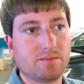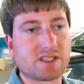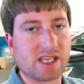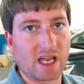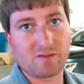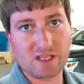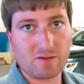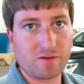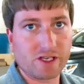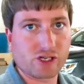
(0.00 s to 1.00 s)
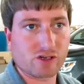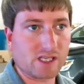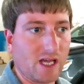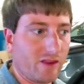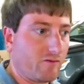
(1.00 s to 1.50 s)
safety
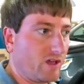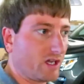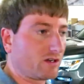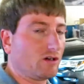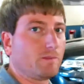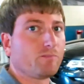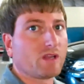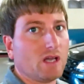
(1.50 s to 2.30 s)
features on the vehicle.